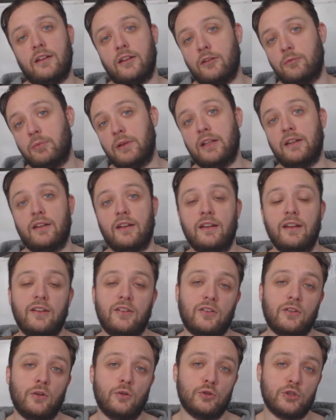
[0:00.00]
and they've been at
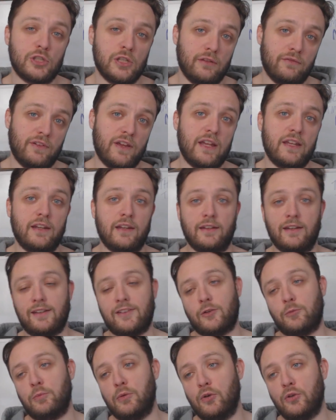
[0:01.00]
this social event and this
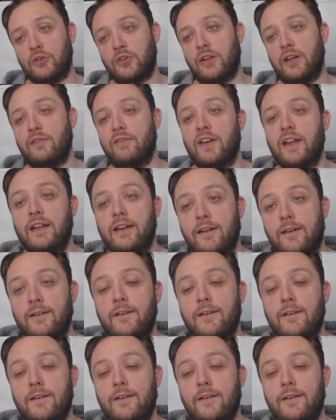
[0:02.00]
sporting event,